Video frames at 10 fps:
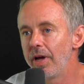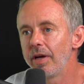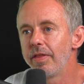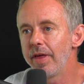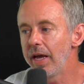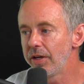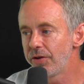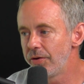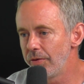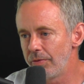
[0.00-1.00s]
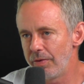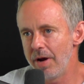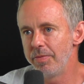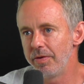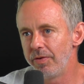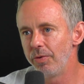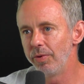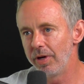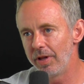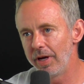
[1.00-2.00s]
like thanks to the REMS, if you will.